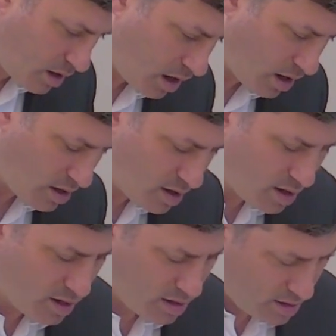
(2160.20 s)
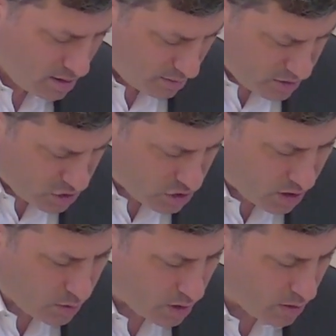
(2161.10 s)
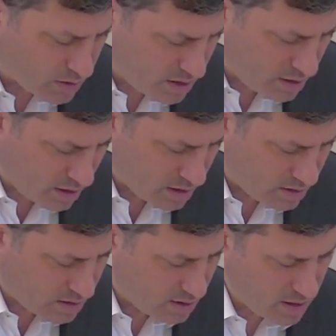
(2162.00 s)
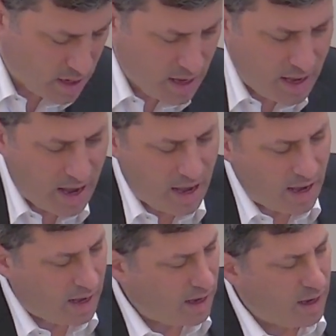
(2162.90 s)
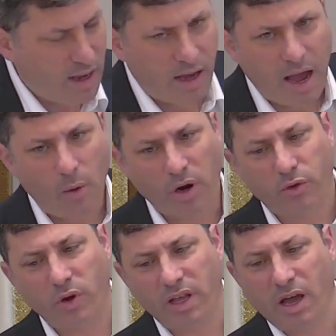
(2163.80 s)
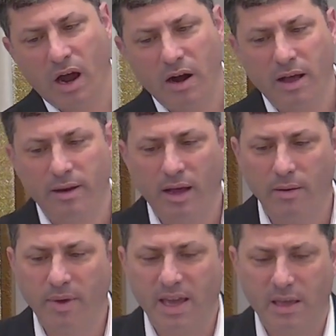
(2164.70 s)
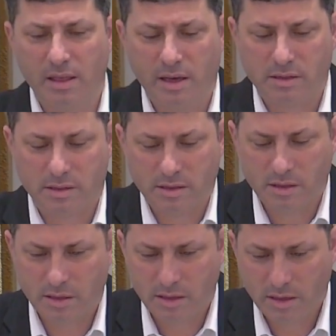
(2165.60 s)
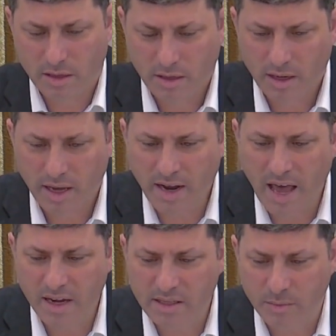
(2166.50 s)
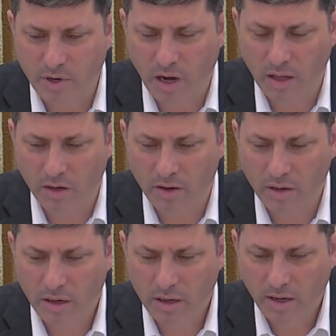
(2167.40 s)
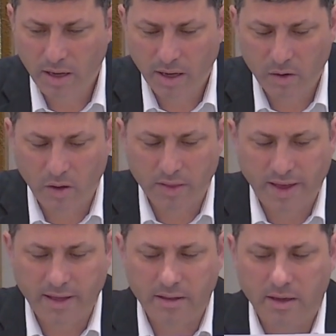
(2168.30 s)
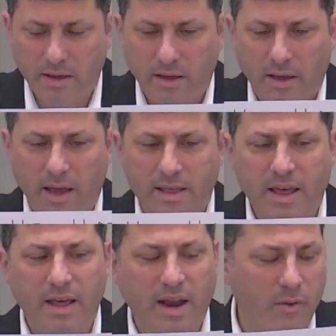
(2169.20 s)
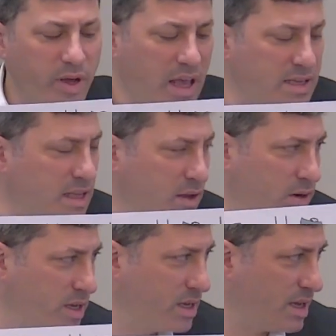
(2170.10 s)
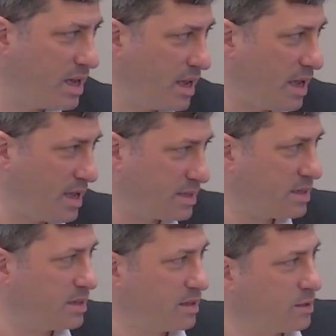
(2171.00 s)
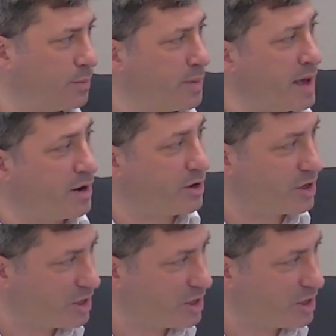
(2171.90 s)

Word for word: Oh, let me just show you what goes into this. I worked really hard on, on making this and adding some color and all that. And then I realized that Yoni has it a little better.